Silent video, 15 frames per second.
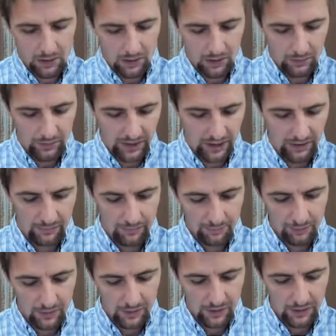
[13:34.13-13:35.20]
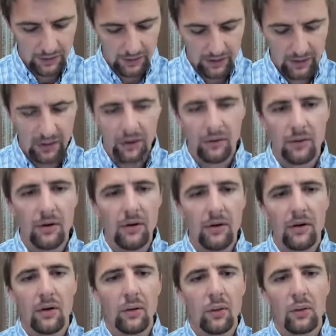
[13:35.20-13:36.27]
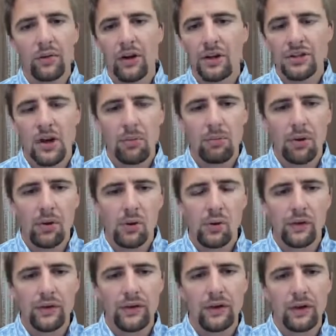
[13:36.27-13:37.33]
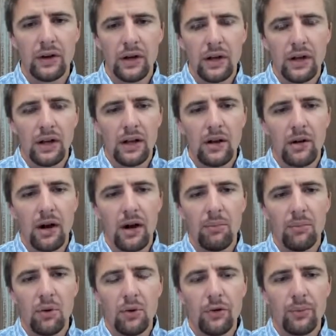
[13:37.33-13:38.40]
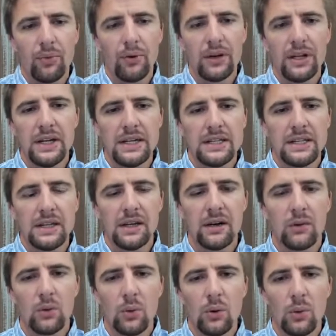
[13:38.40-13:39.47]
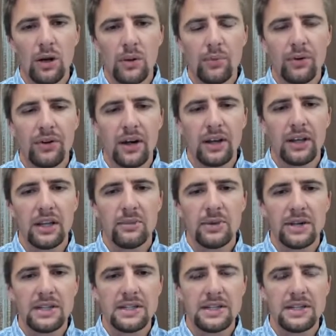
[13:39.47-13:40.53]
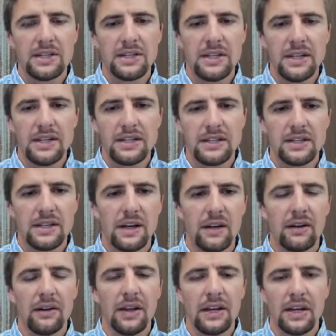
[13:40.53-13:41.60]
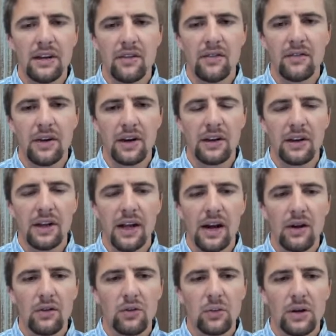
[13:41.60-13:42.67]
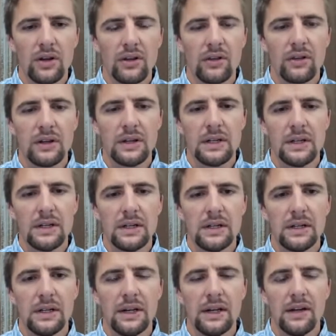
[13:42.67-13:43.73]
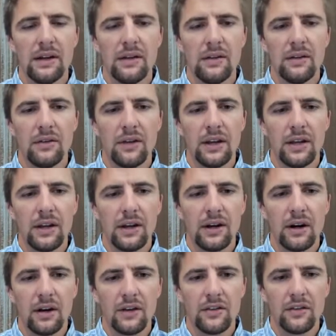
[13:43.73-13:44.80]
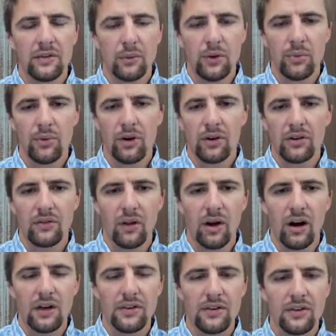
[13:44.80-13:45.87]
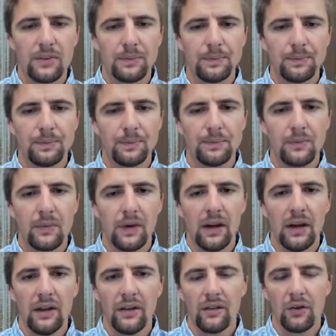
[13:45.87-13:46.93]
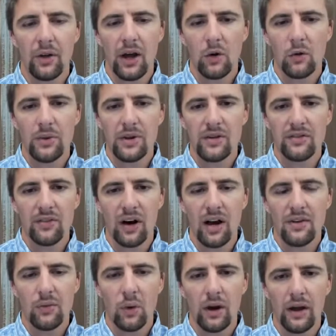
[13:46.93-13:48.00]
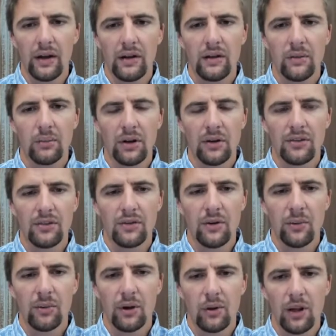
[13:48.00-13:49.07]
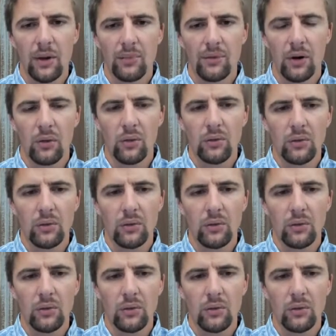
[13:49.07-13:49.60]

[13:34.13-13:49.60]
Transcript: Okay, and then we'll touch on bulls. Bulls are pretty easy. We want to protect them against the diseases that they can infect the cows with and then cause reproductive loss. And so that would be a 5-way plus a Vibrio lepto